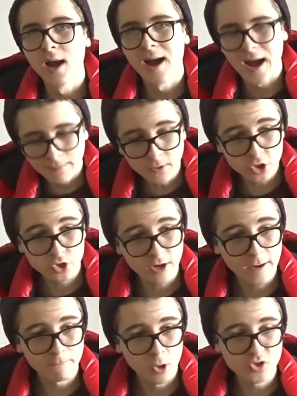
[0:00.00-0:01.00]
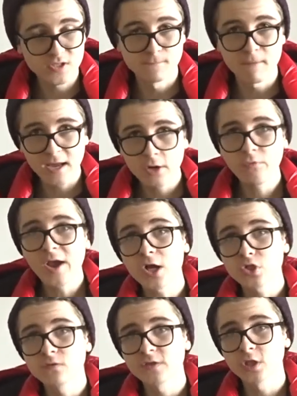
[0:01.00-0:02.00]
I'm gonna try to post as many
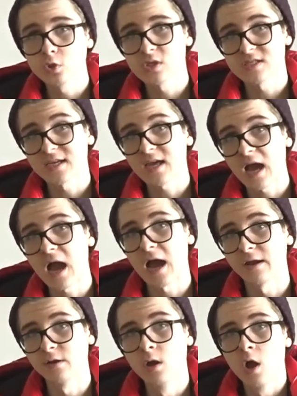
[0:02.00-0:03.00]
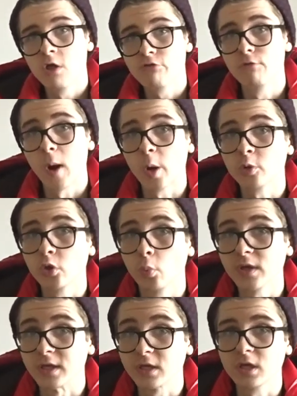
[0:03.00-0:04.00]
reaction videos as I can throughout the
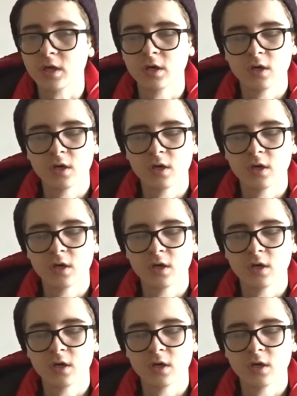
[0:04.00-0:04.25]
week.